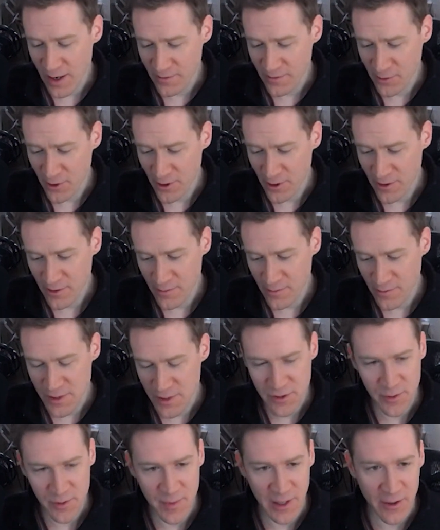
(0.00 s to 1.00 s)

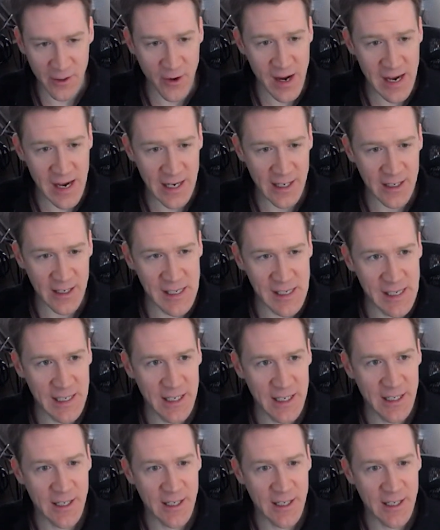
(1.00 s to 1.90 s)
forever, which would be great.